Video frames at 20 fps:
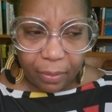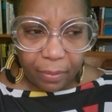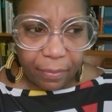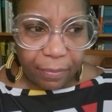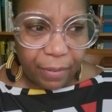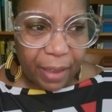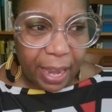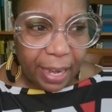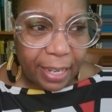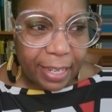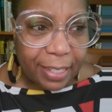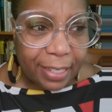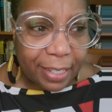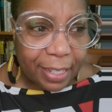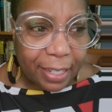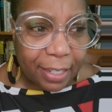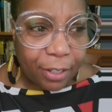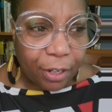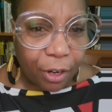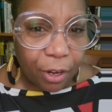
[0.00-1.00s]
Fanny
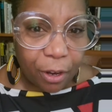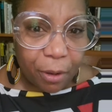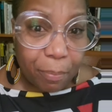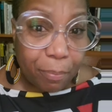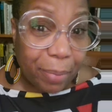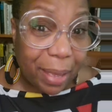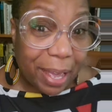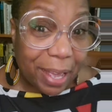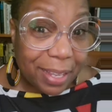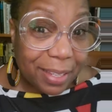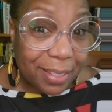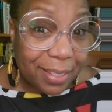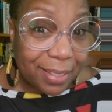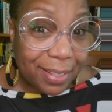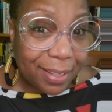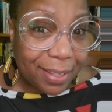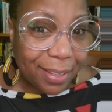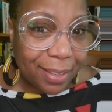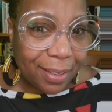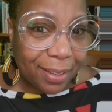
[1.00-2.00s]
did her
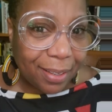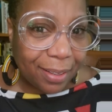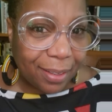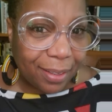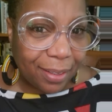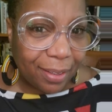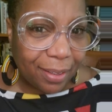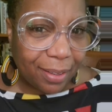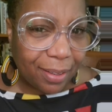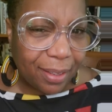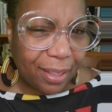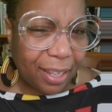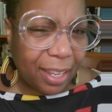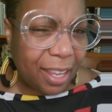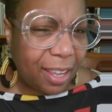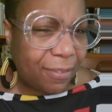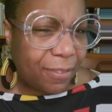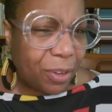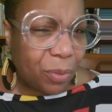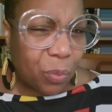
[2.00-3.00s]
best,
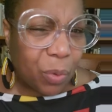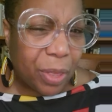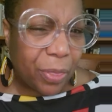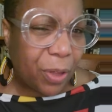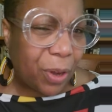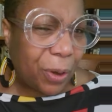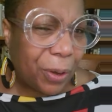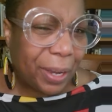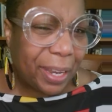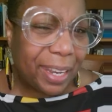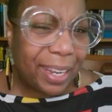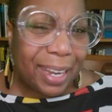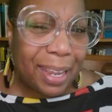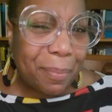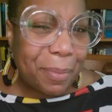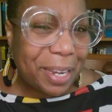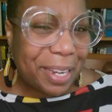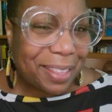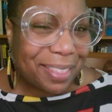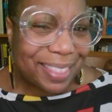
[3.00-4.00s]
even with her
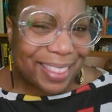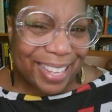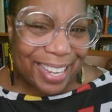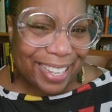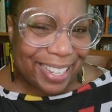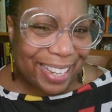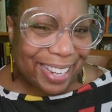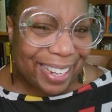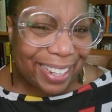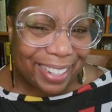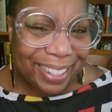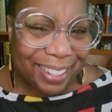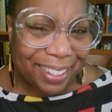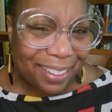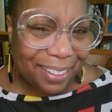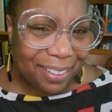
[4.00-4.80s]
limited thinking.